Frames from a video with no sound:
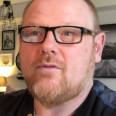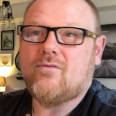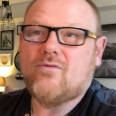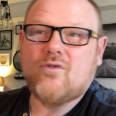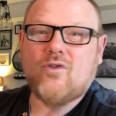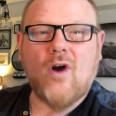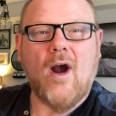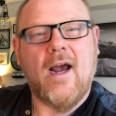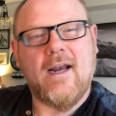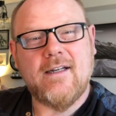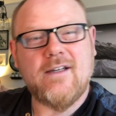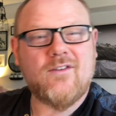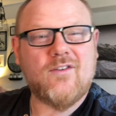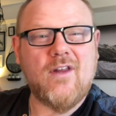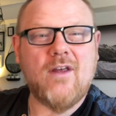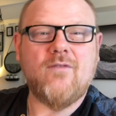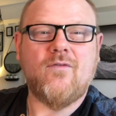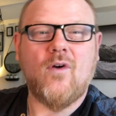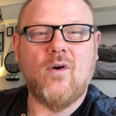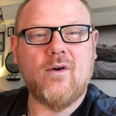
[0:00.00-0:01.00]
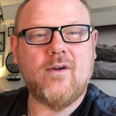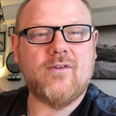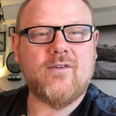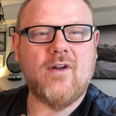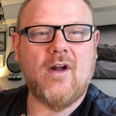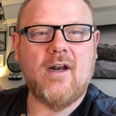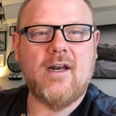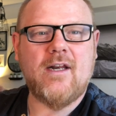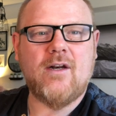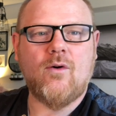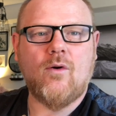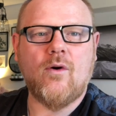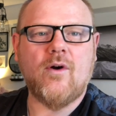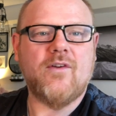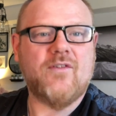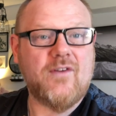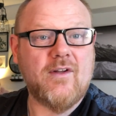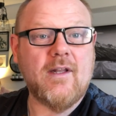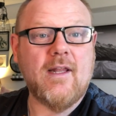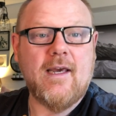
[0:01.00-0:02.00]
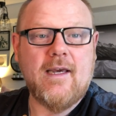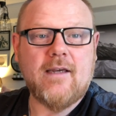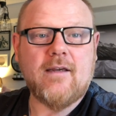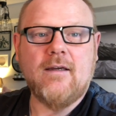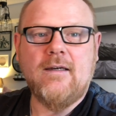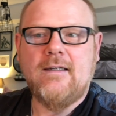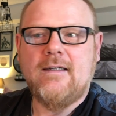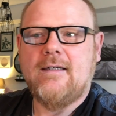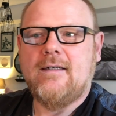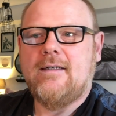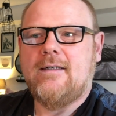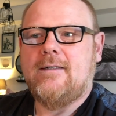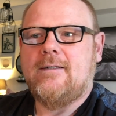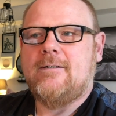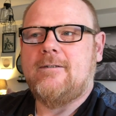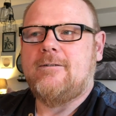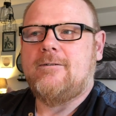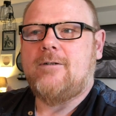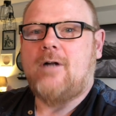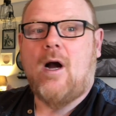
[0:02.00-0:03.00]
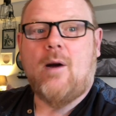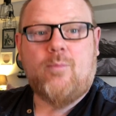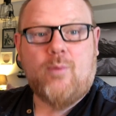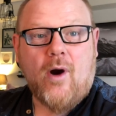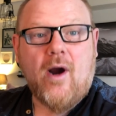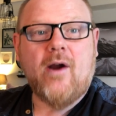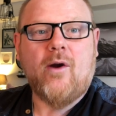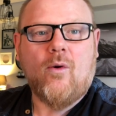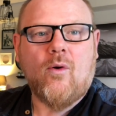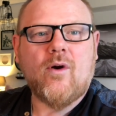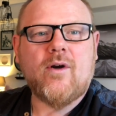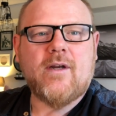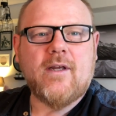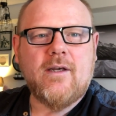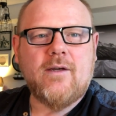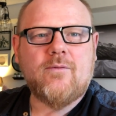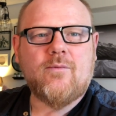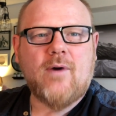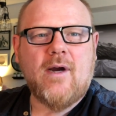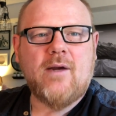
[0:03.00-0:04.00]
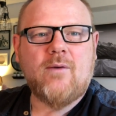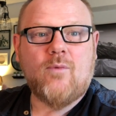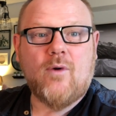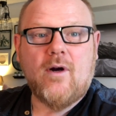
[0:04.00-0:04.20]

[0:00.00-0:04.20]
trying to stay focused on it, or is it like a priority, right?